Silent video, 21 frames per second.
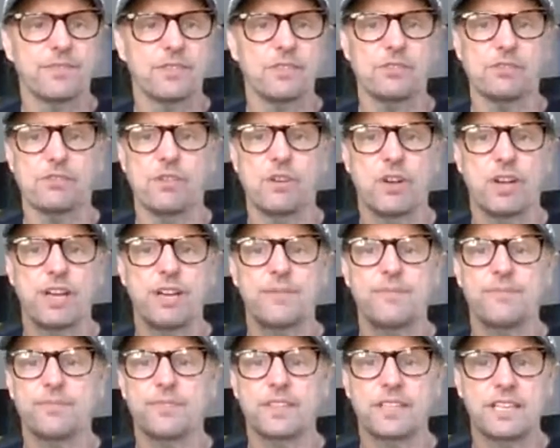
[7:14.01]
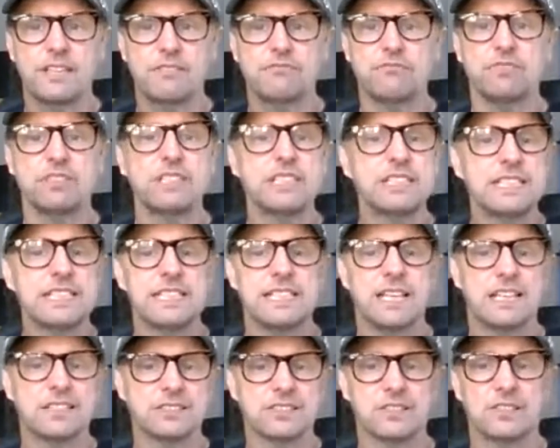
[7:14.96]
All right. It really
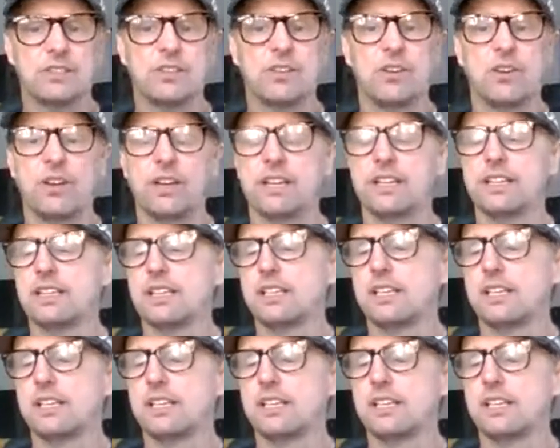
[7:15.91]
doesn't lie.